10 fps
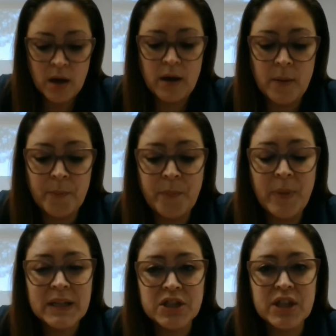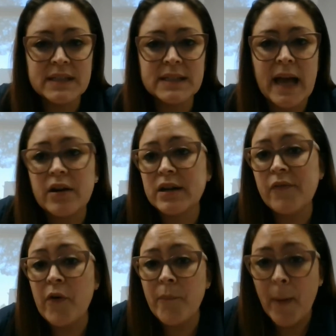Um, but just out
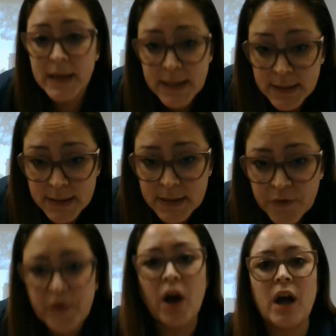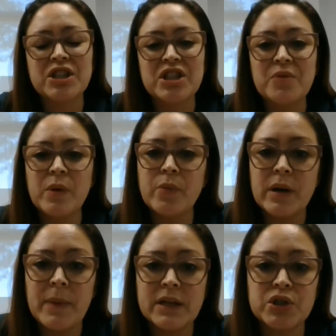of abundance of caution, we want
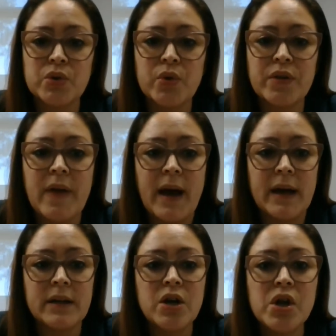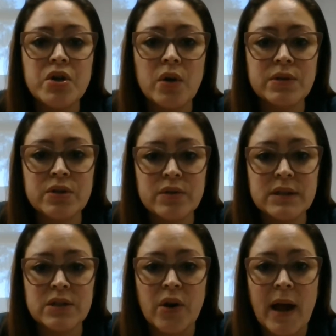to make sure that no
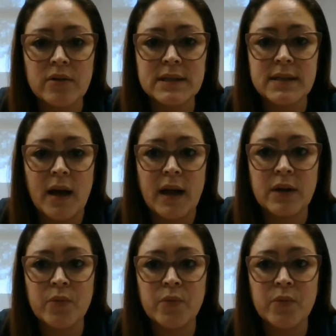students are outside.